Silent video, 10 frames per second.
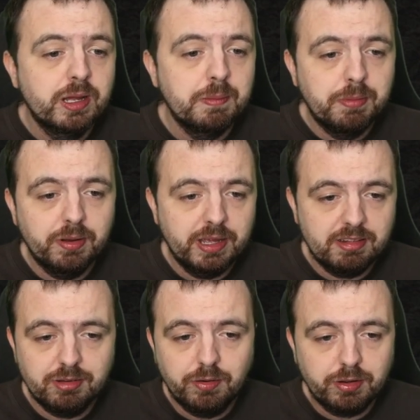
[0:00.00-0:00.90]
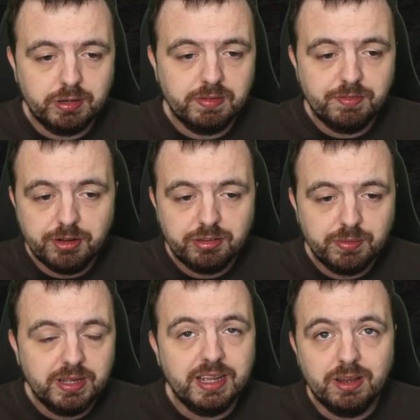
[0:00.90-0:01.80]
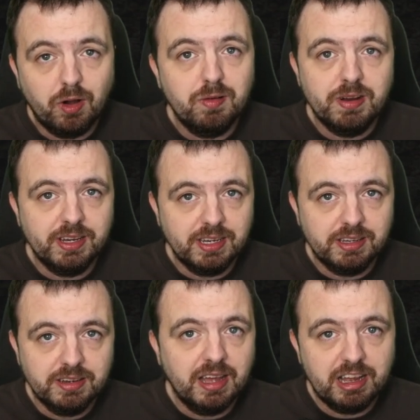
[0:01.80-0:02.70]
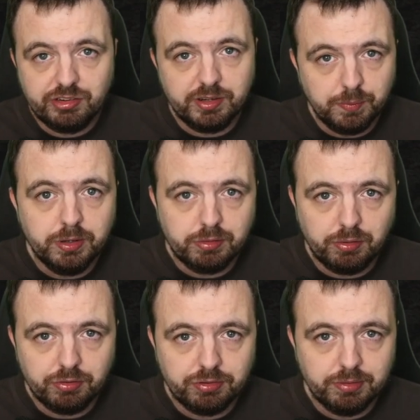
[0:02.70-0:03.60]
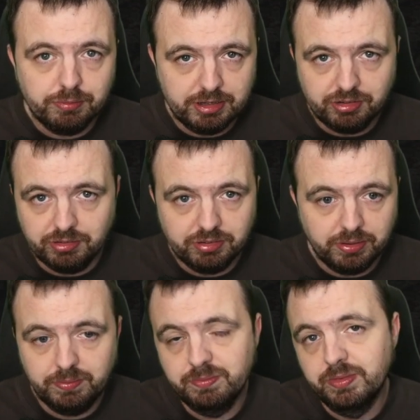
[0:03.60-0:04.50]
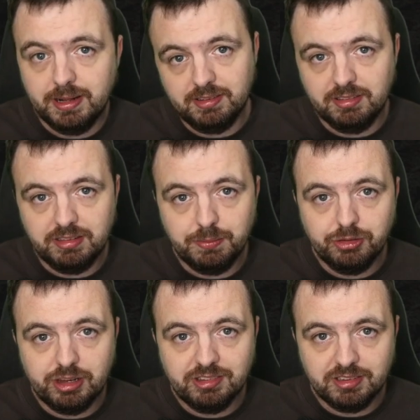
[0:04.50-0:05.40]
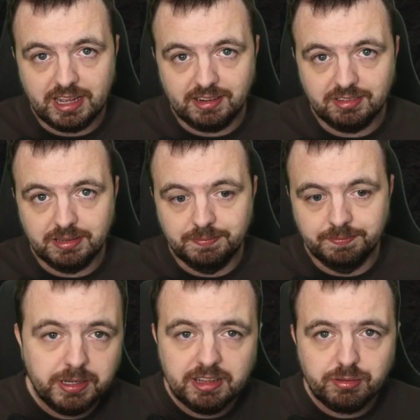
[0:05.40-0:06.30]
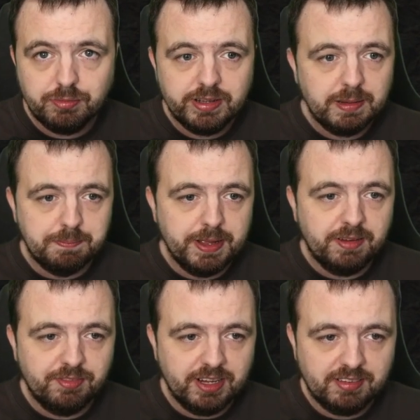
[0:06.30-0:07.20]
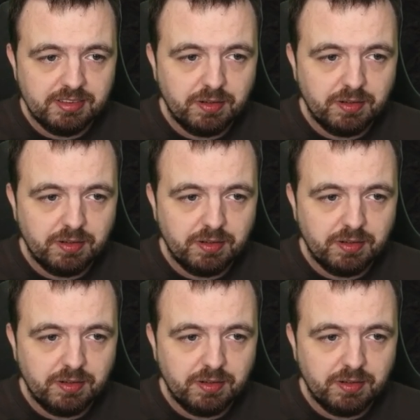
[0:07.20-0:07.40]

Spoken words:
But it's no longer going to refer to it. It already didn't actually work cross region, so makes sense they would change the text. But yeah, some really big fixes.